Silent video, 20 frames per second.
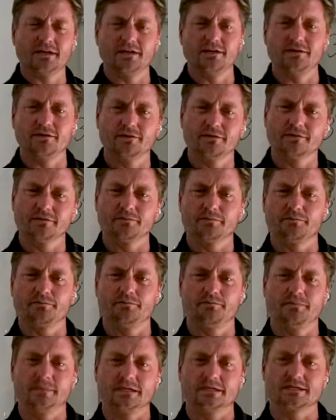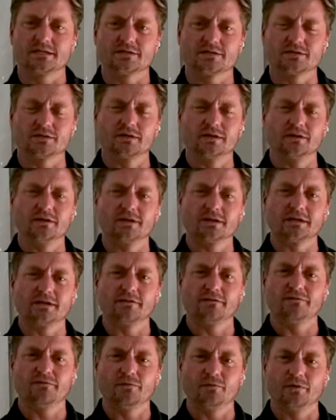and you're essentially
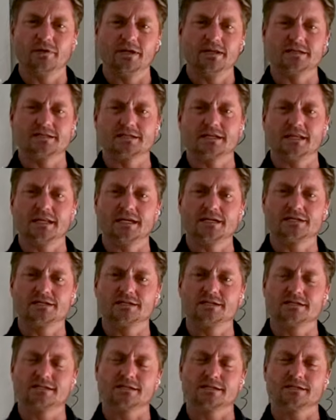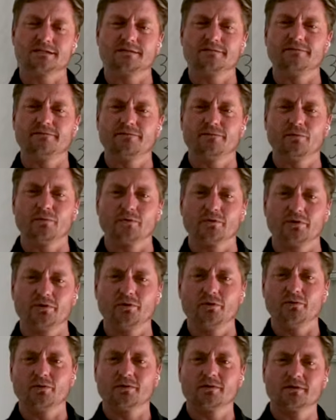looking for an insulation system for
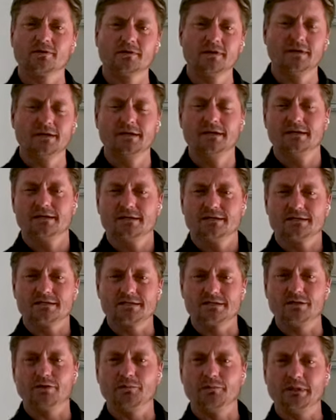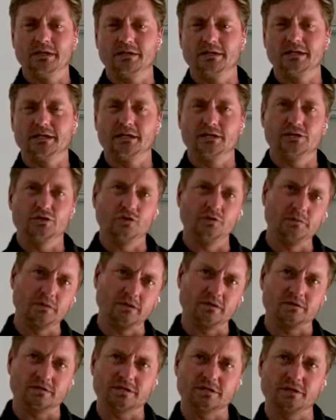your steel building, a
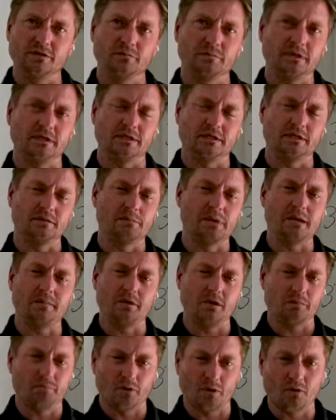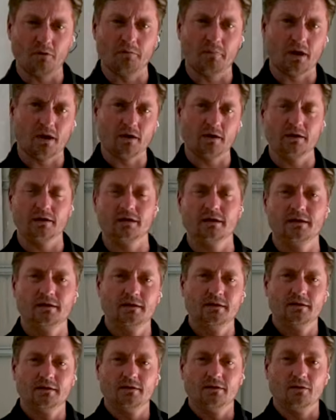tubular steel building, maybe a pole barn,
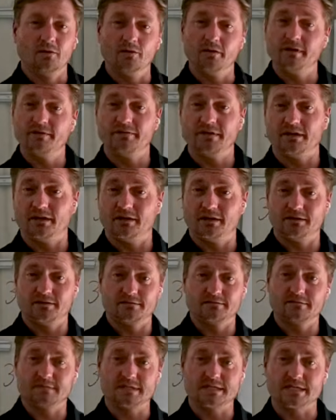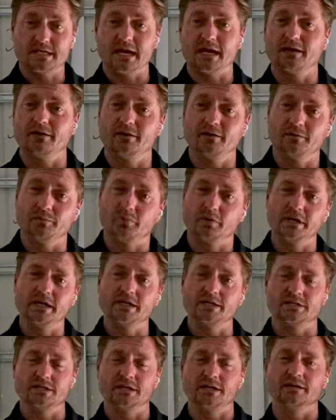or even a standard
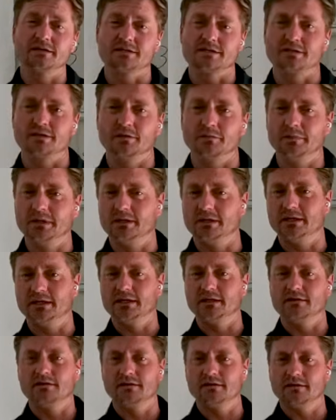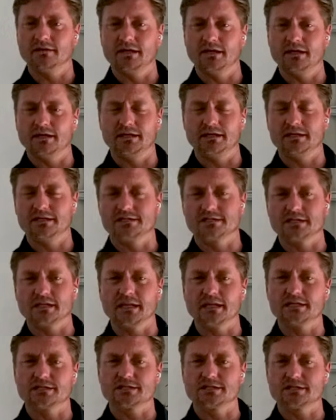pre-engineered steel building, an
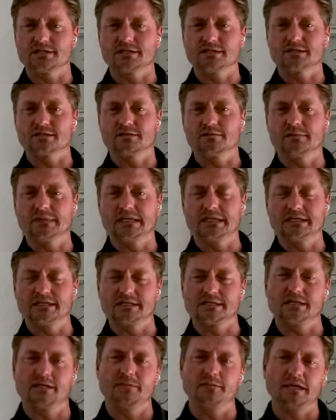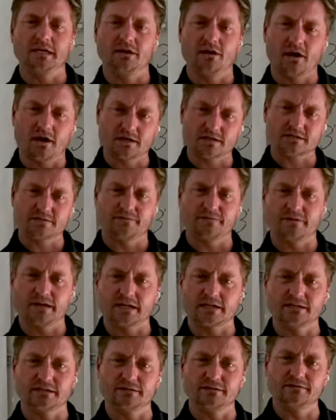insulation system that is going to be cost
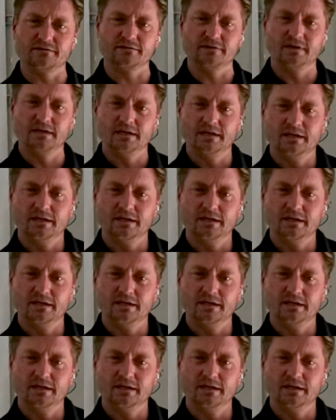effective,